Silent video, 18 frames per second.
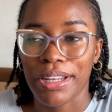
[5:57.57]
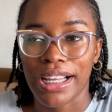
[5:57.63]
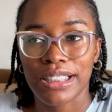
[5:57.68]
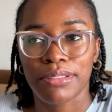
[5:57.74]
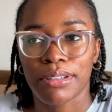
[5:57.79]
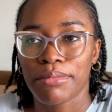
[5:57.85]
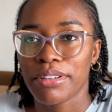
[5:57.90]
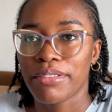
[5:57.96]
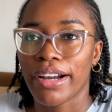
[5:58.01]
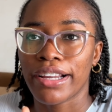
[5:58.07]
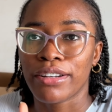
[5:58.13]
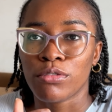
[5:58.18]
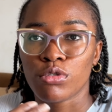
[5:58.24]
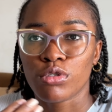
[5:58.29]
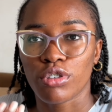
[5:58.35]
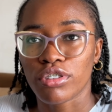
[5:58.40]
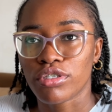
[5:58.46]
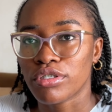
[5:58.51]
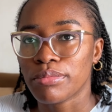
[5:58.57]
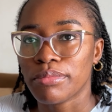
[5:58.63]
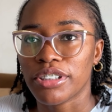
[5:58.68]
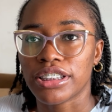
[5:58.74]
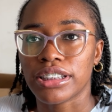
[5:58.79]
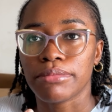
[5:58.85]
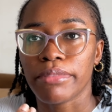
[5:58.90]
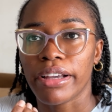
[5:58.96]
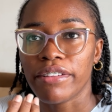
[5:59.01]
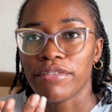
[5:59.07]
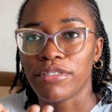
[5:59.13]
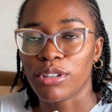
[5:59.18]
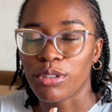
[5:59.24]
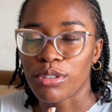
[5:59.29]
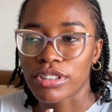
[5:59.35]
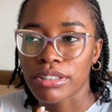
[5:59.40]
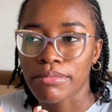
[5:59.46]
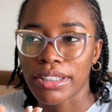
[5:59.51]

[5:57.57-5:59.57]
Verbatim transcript: That's probably why I don't talk too much in my vlog.